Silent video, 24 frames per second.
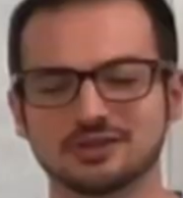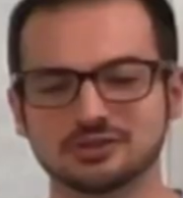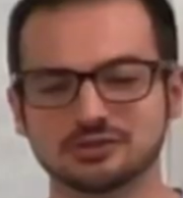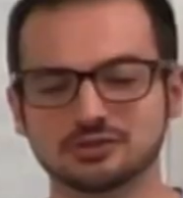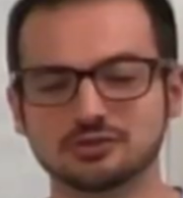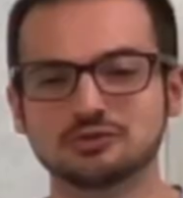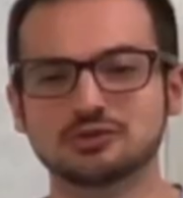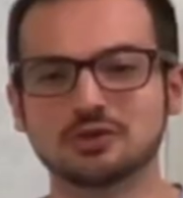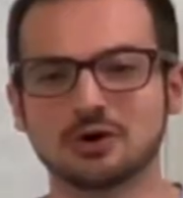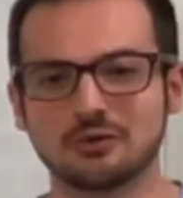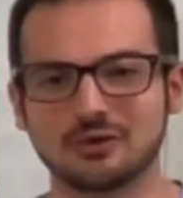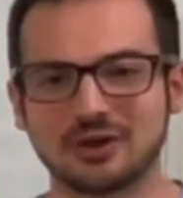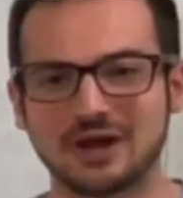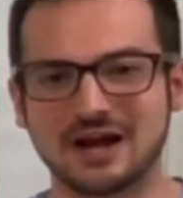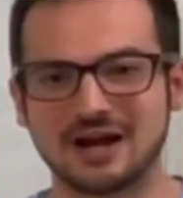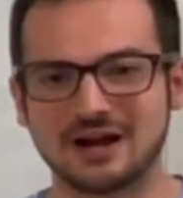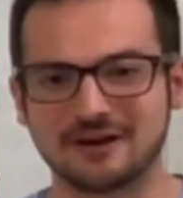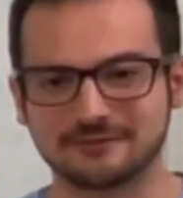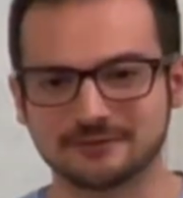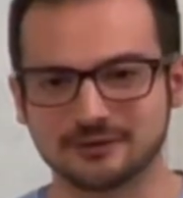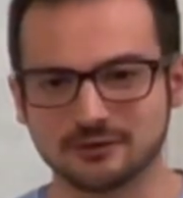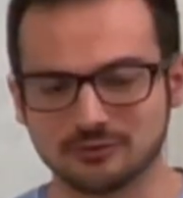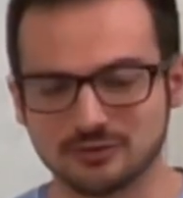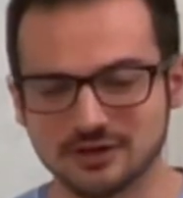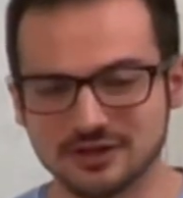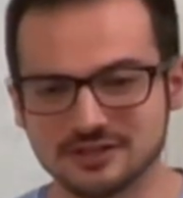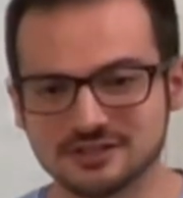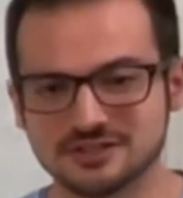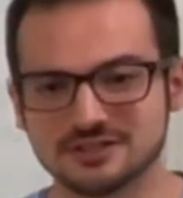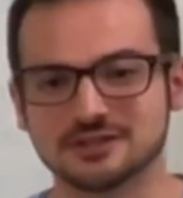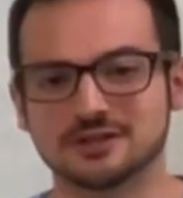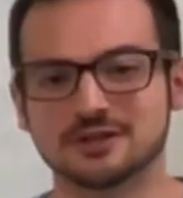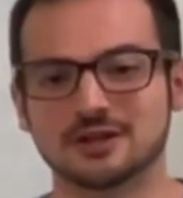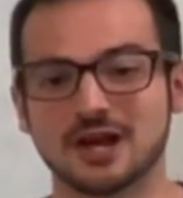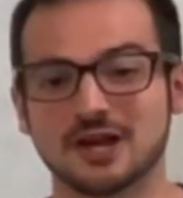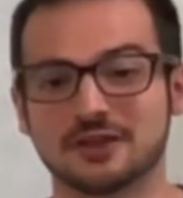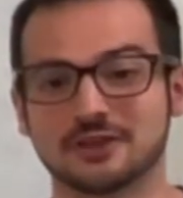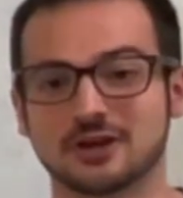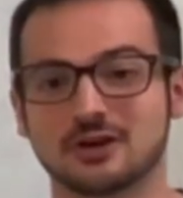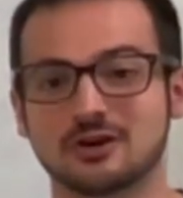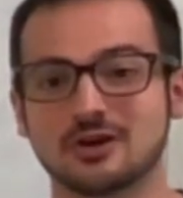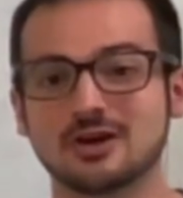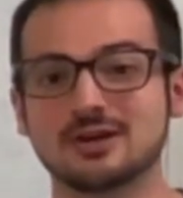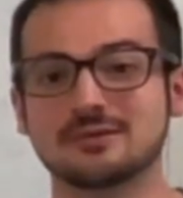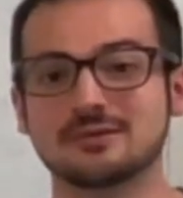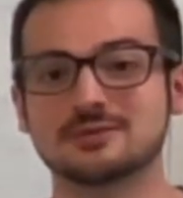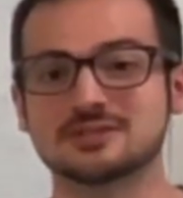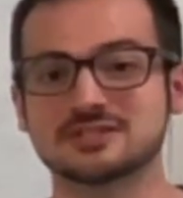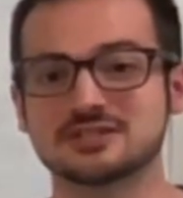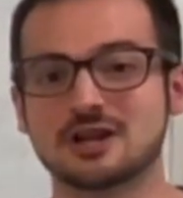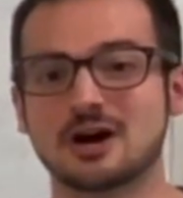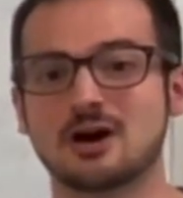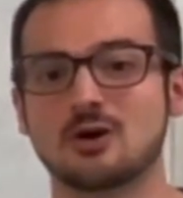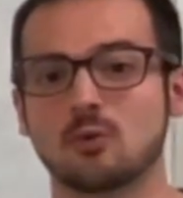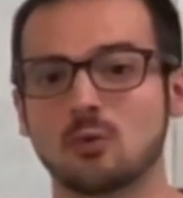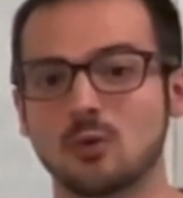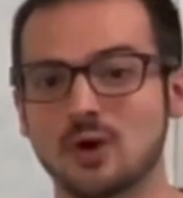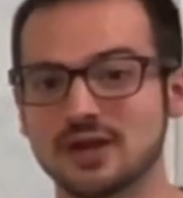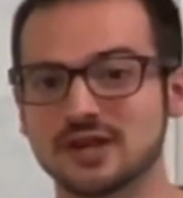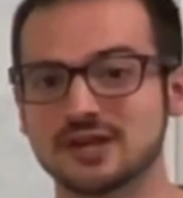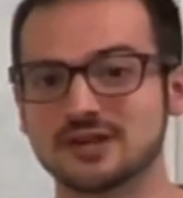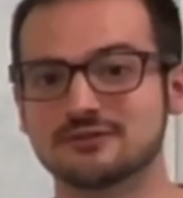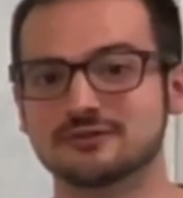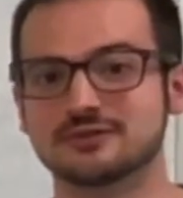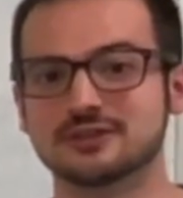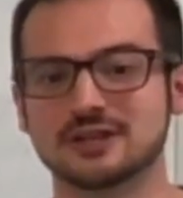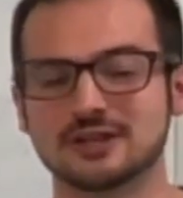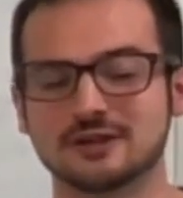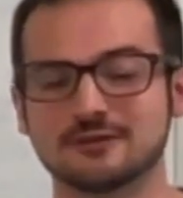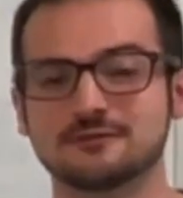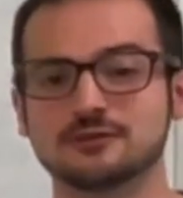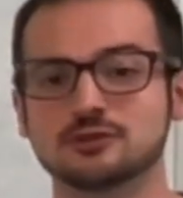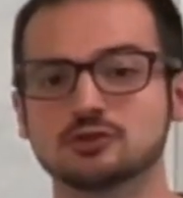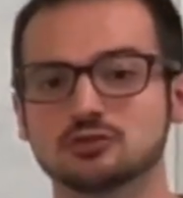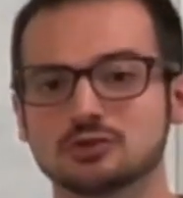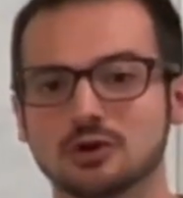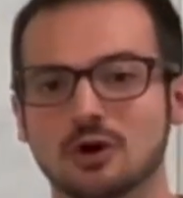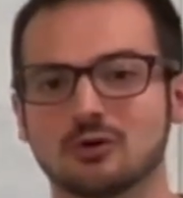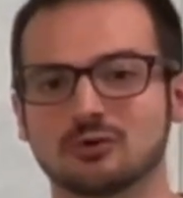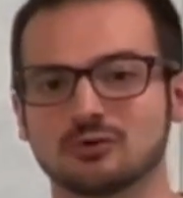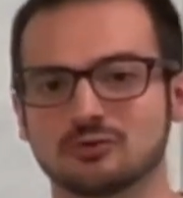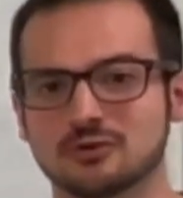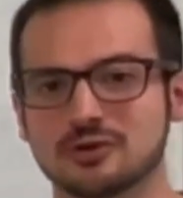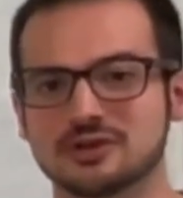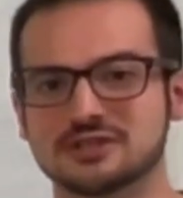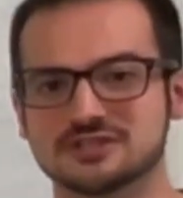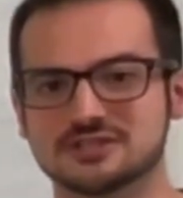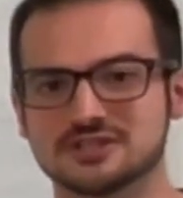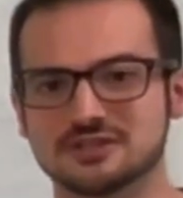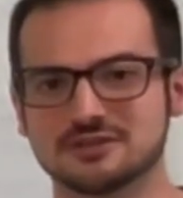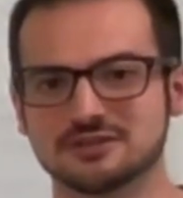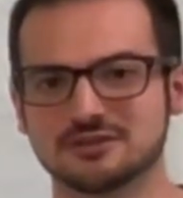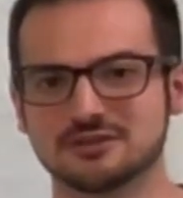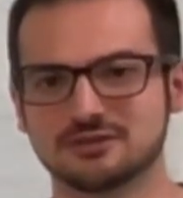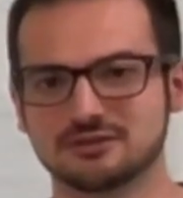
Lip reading: You don't have to raise it, and the claim is not waived if you don't raise it.